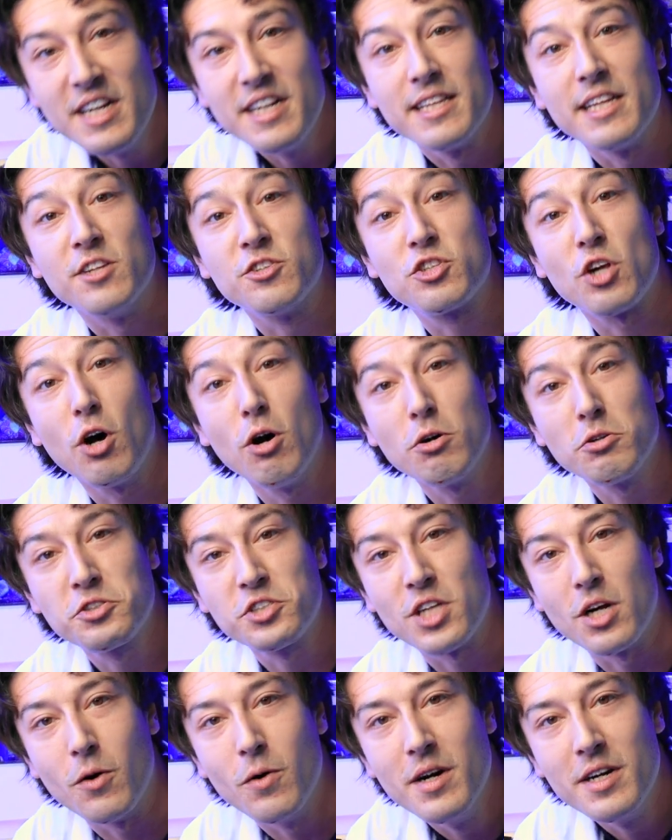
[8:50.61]
that is
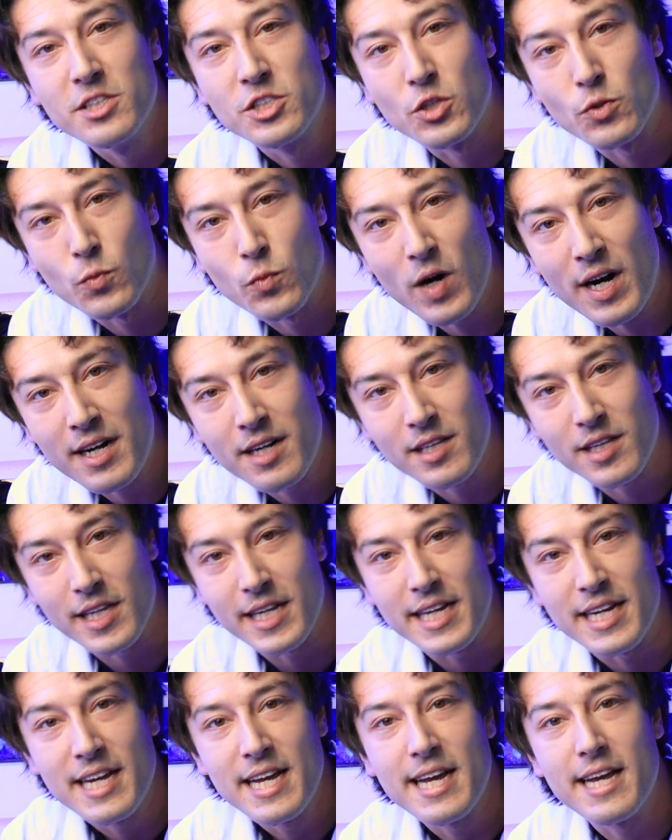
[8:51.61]
also
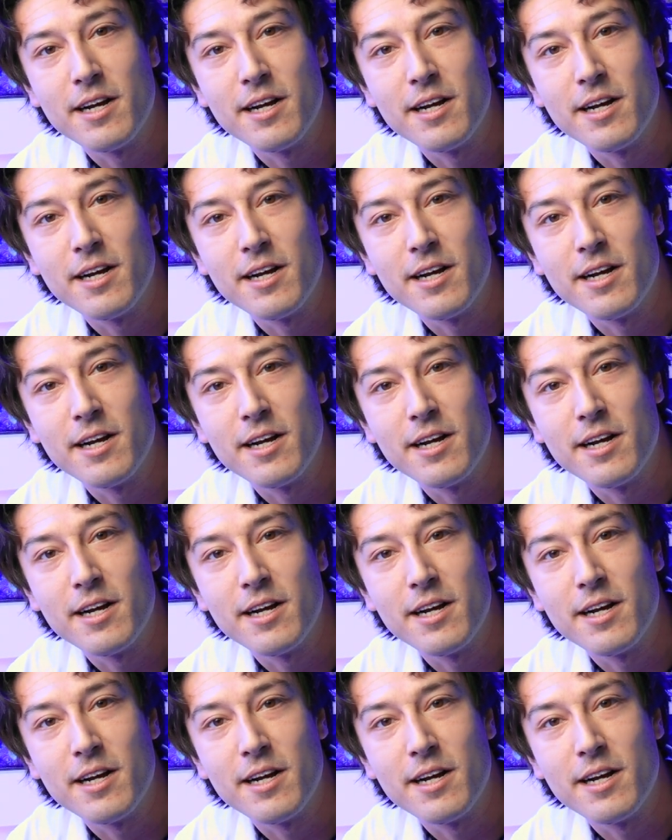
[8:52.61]
directly